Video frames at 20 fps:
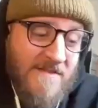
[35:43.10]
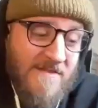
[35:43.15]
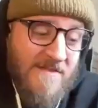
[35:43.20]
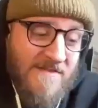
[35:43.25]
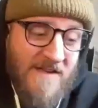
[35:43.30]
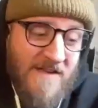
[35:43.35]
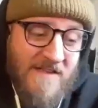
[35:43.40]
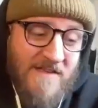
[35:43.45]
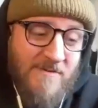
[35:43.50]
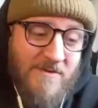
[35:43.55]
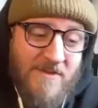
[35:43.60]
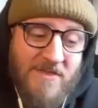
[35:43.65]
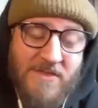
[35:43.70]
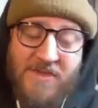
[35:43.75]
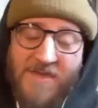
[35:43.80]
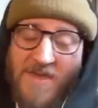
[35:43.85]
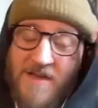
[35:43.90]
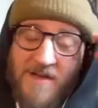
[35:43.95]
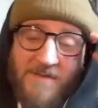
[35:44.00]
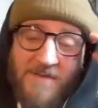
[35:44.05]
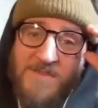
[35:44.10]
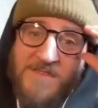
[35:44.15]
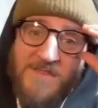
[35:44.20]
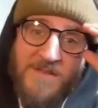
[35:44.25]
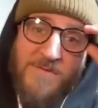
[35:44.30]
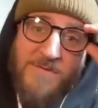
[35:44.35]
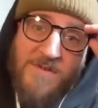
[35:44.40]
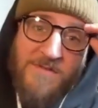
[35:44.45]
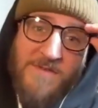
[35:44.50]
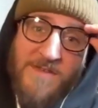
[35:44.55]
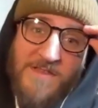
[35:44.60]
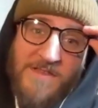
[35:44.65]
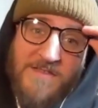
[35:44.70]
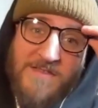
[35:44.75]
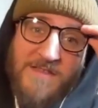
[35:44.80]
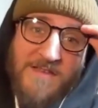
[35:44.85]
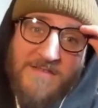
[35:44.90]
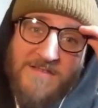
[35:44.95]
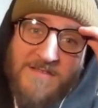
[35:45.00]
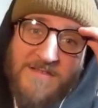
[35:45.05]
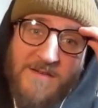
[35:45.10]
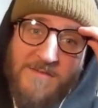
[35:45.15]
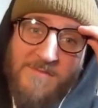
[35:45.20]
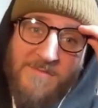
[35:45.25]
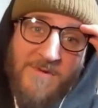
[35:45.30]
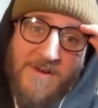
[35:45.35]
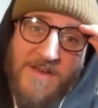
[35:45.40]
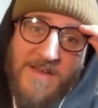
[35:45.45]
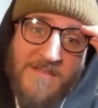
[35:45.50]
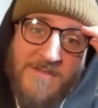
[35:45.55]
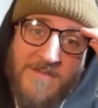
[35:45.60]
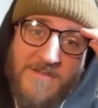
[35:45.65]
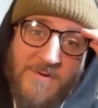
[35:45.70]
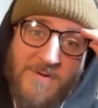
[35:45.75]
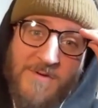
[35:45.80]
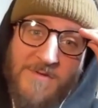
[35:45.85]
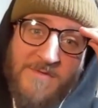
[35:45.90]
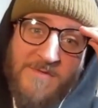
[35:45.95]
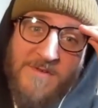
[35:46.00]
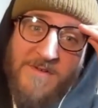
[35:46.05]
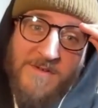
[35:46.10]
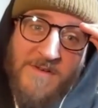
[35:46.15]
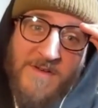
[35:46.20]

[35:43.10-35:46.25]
a genuine thing, I'm still convinced it's some weird sort of